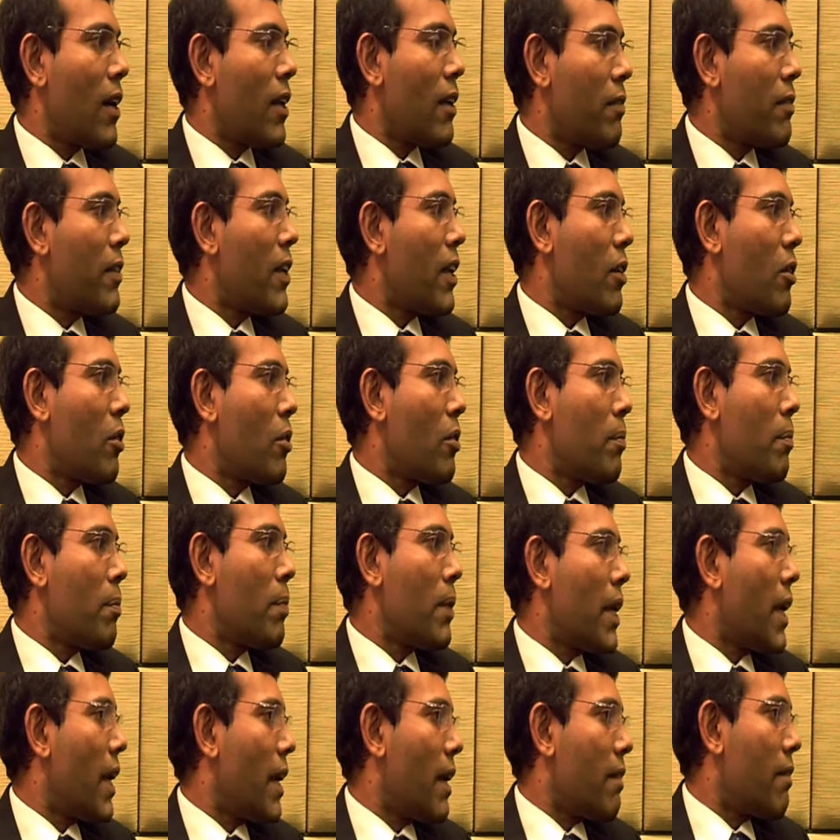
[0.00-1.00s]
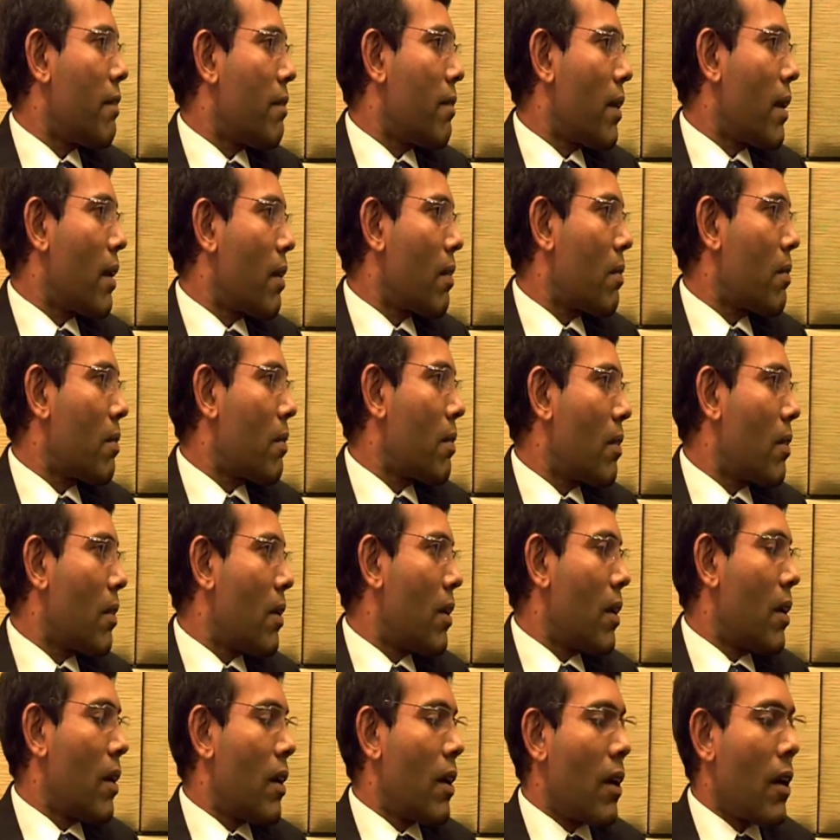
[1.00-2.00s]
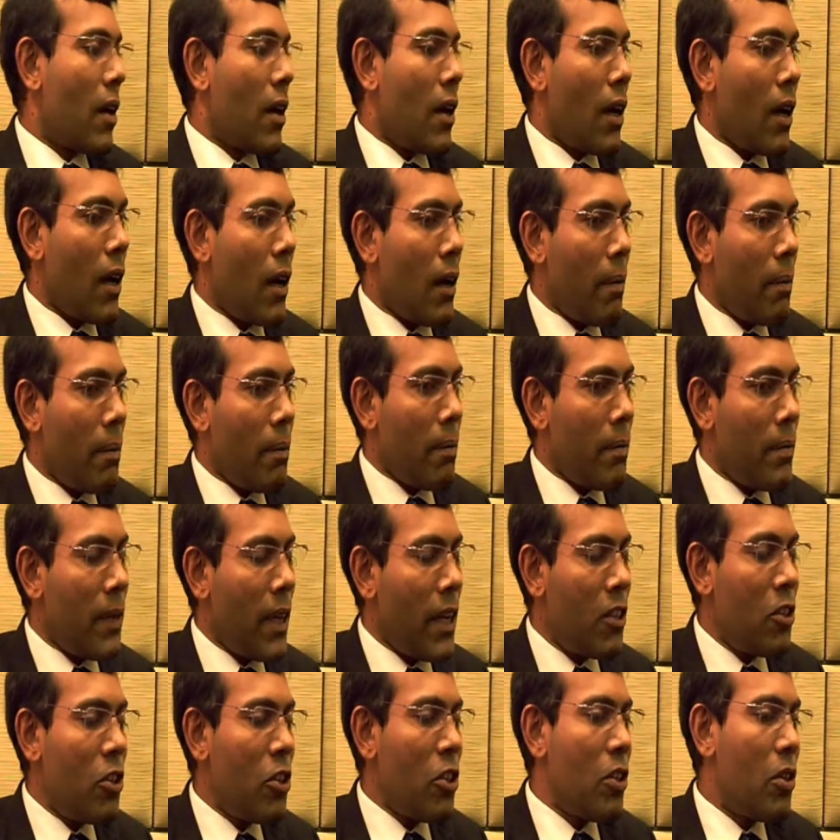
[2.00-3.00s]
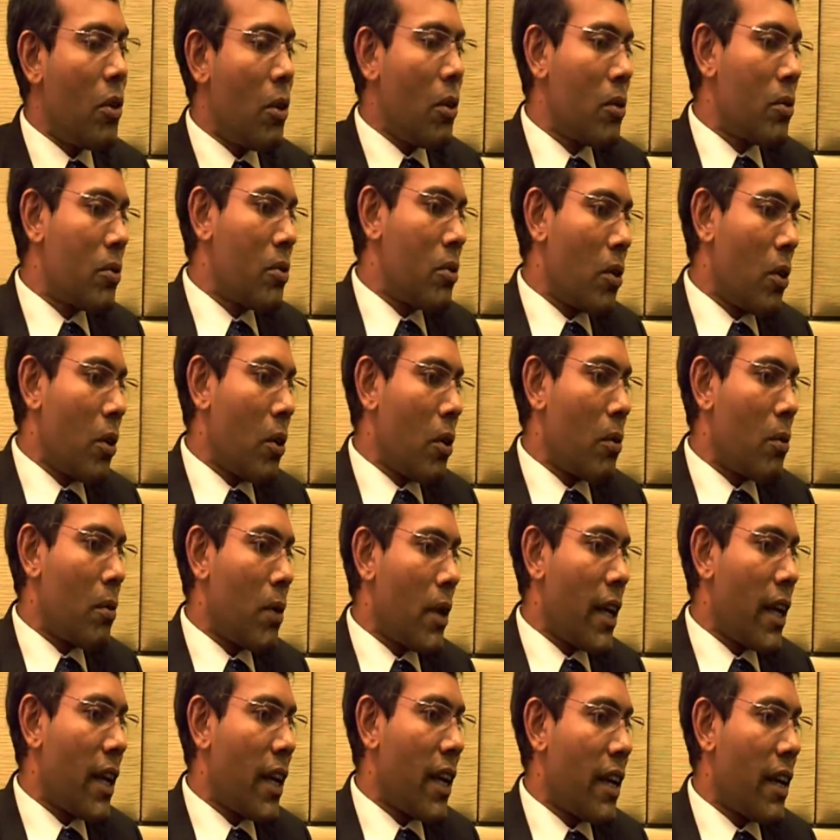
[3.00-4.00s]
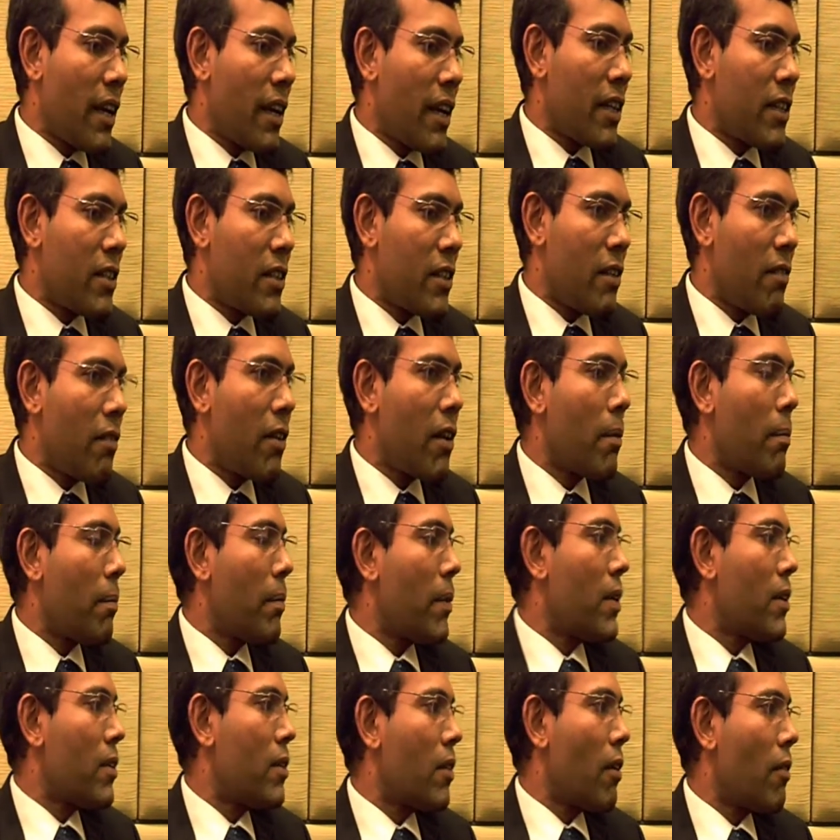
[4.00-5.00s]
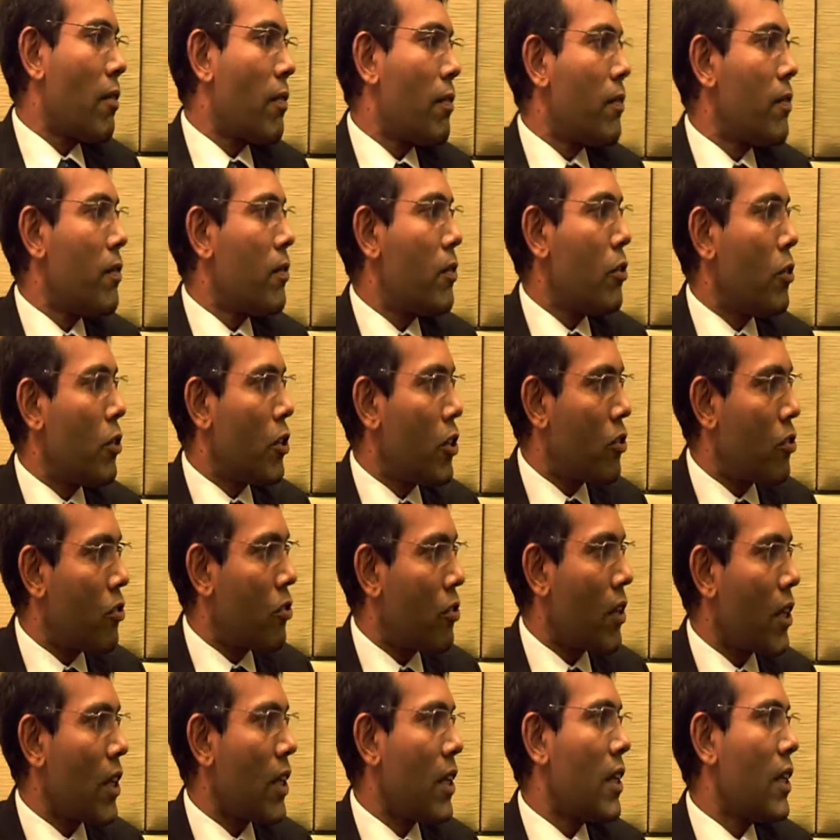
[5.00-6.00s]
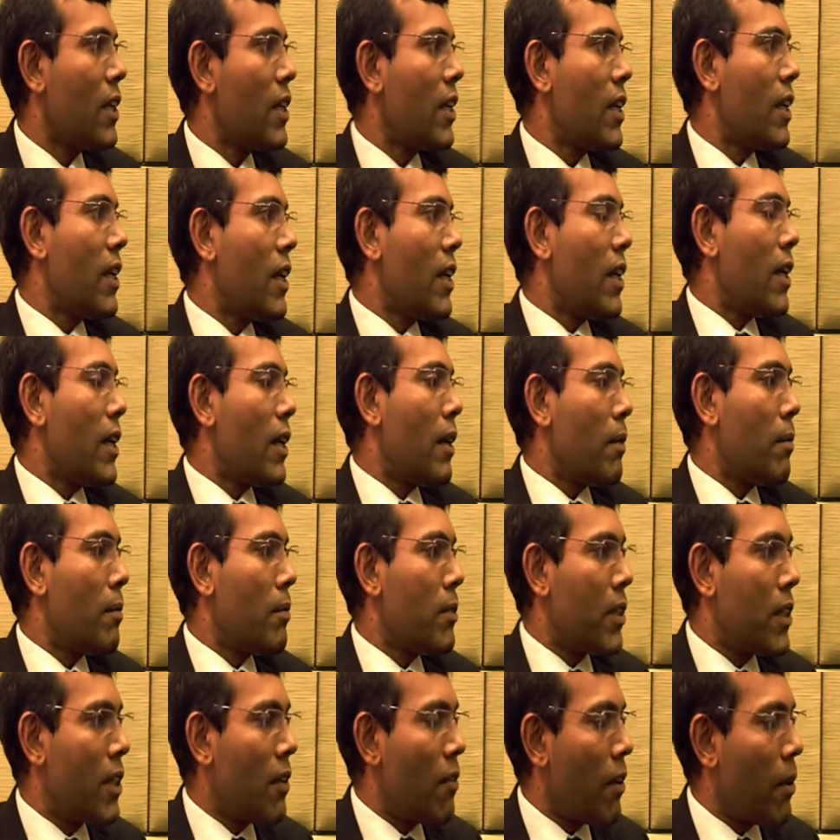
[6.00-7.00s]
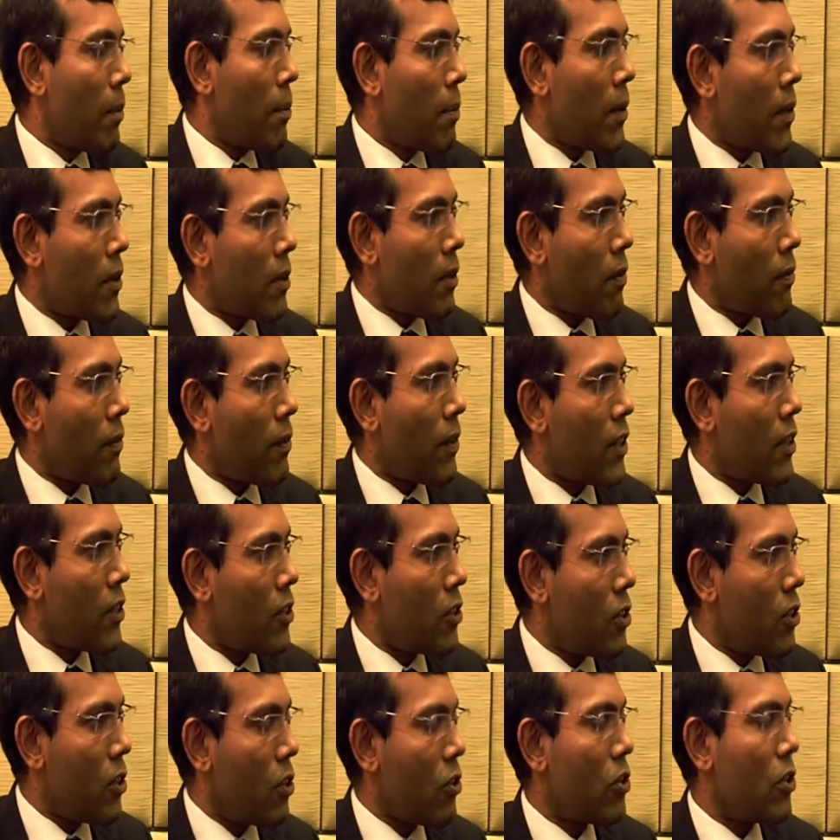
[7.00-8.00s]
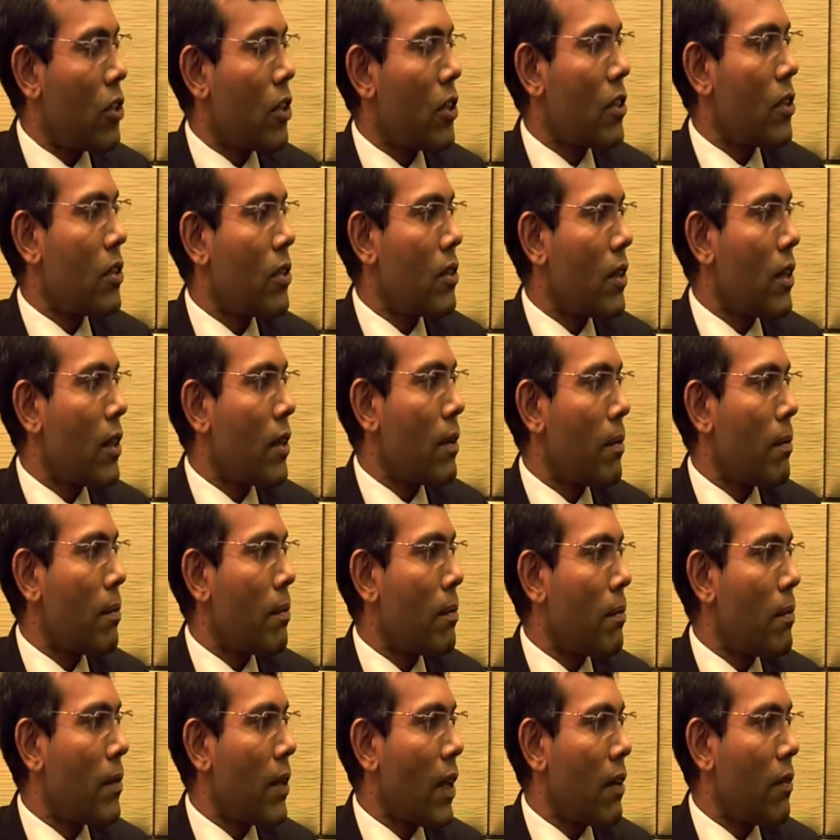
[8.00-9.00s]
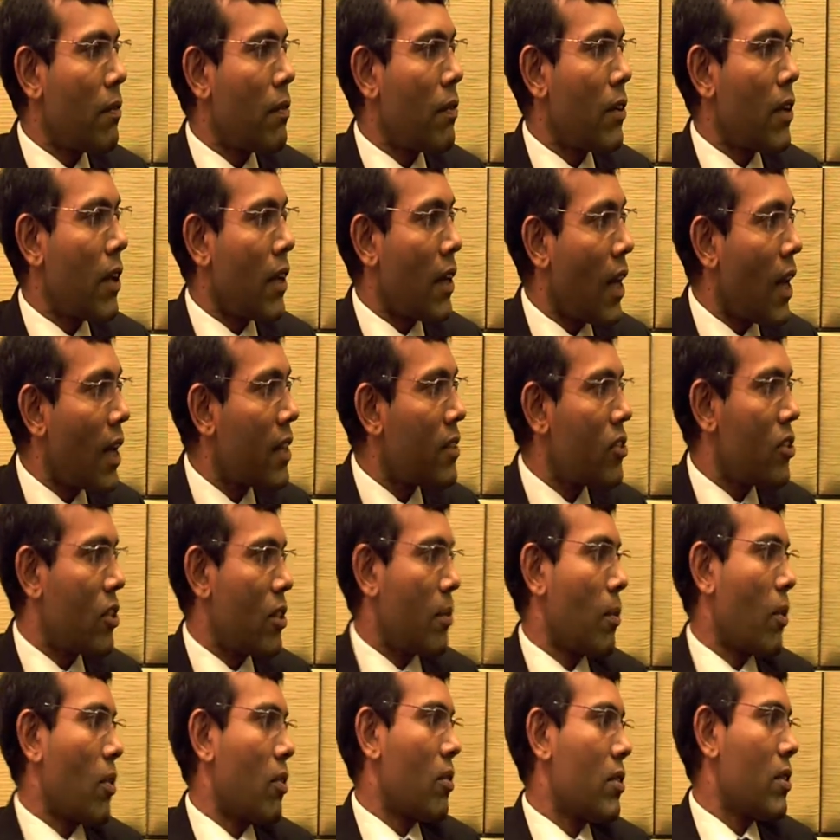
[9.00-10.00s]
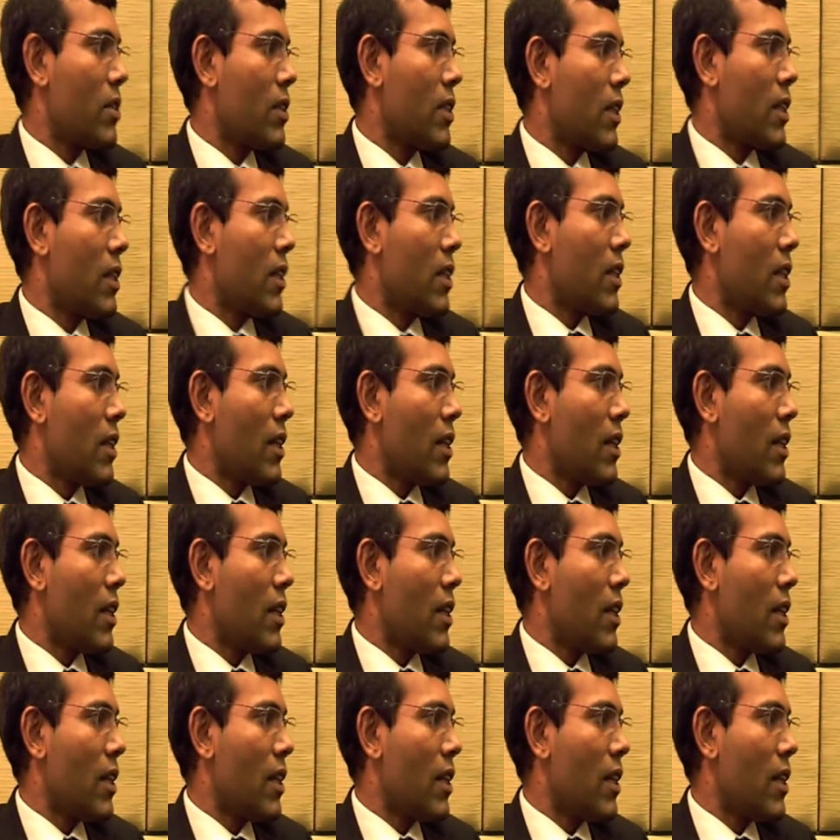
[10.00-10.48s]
if they don't behave well. They should also encourage development of judiciary, development of institutions that would enhance democracy.